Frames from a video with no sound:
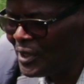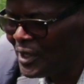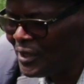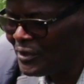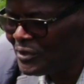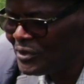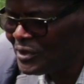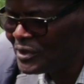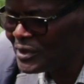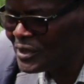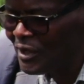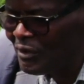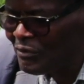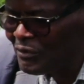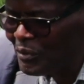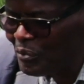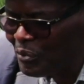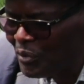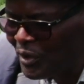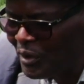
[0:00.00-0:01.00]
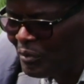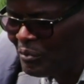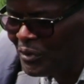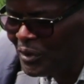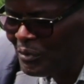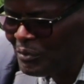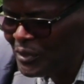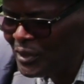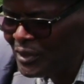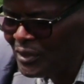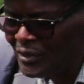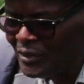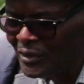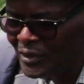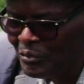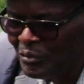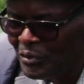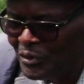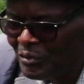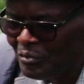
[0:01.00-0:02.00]
do you solve the problem?
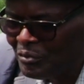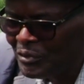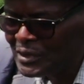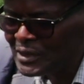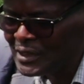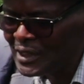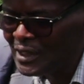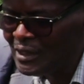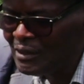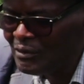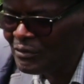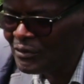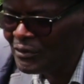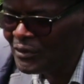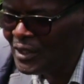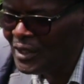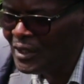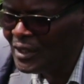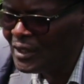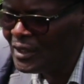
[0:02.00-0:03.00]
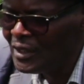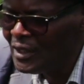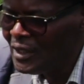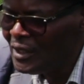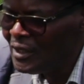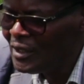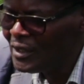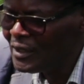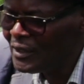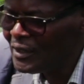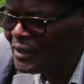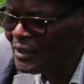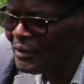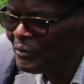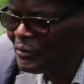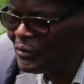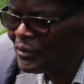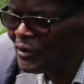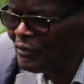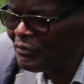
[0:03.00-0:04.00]
We're seeing the thing.
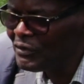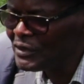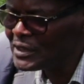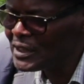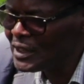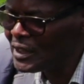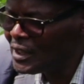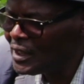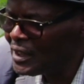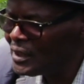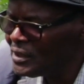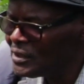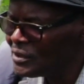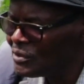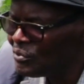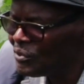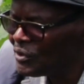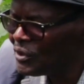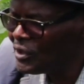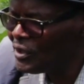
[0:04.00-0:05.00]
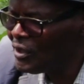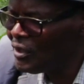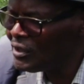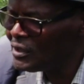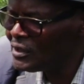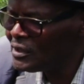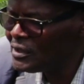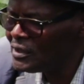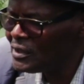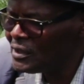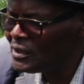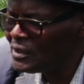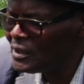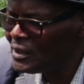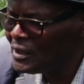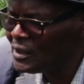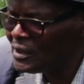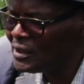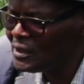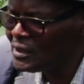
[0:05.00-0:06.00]
Obviously, guns were not
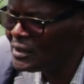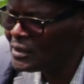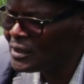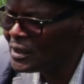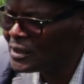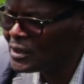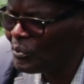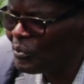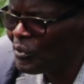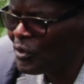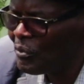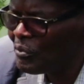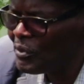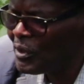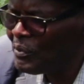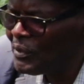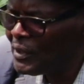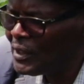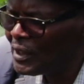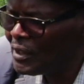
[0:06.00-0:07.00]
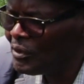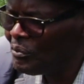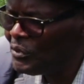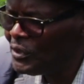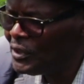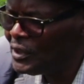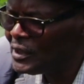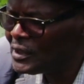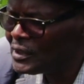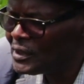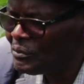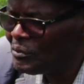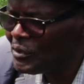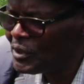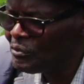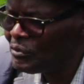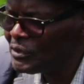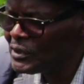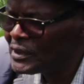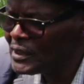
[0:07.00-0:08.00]
such a problem in the community,
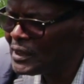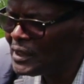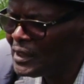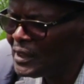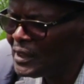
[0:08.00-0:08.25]
but we see